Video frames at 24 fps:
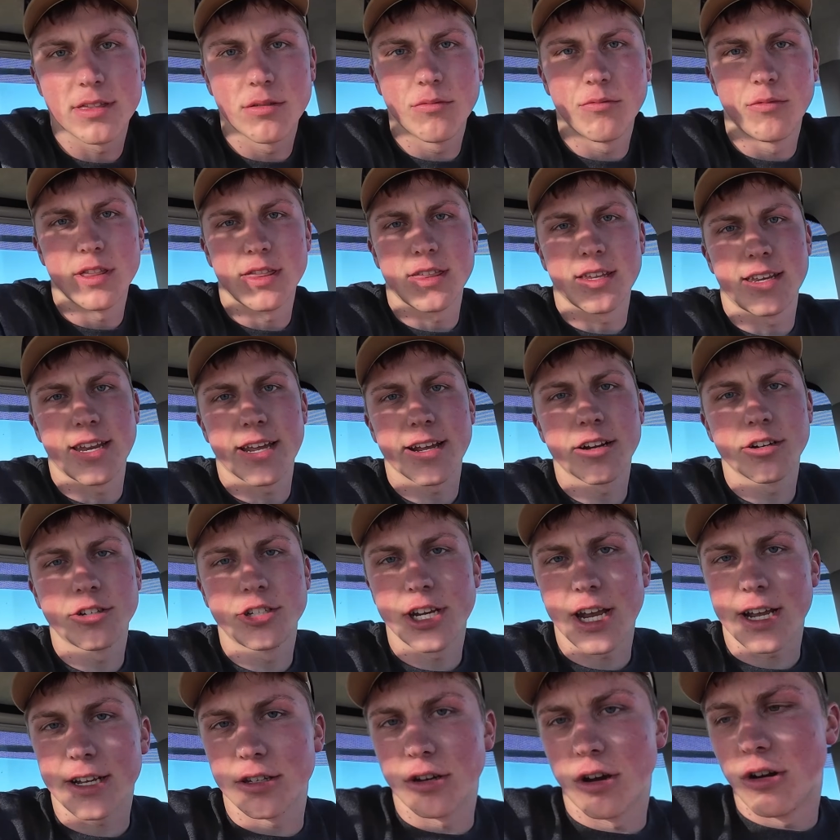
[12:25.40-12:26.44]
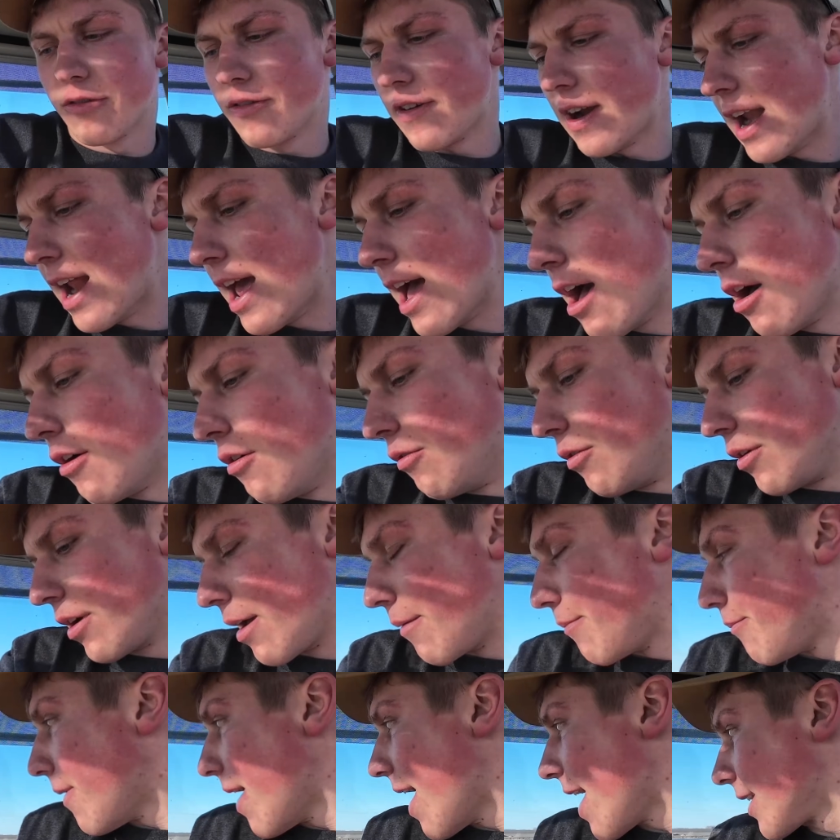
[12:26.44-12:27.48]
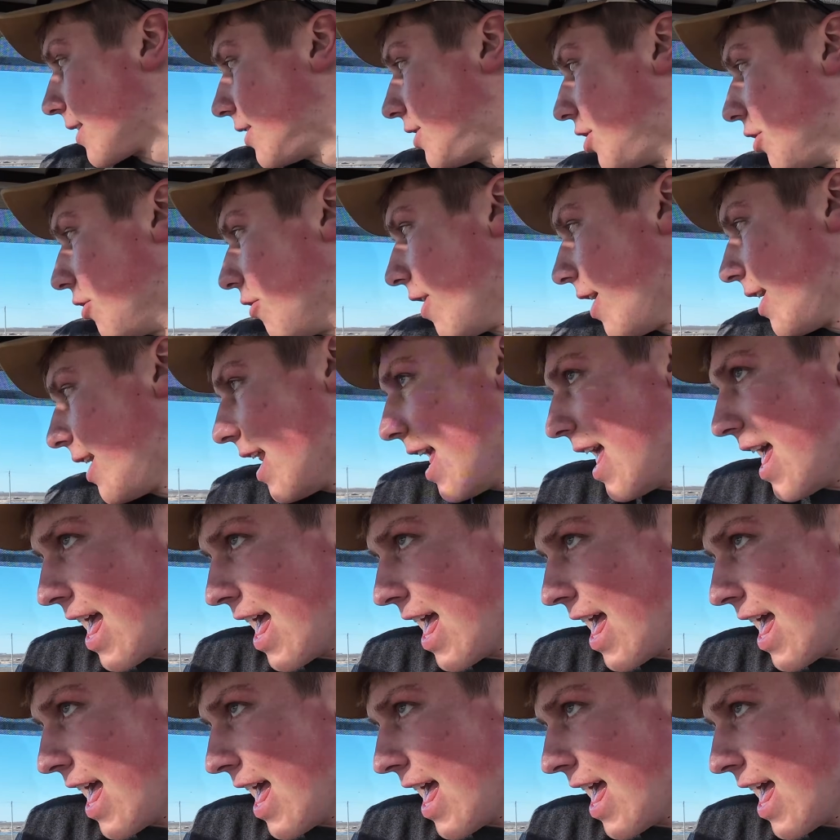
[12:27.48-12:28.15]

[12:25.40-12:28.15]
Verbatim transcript: With the digger checked over now, we'll get back to it.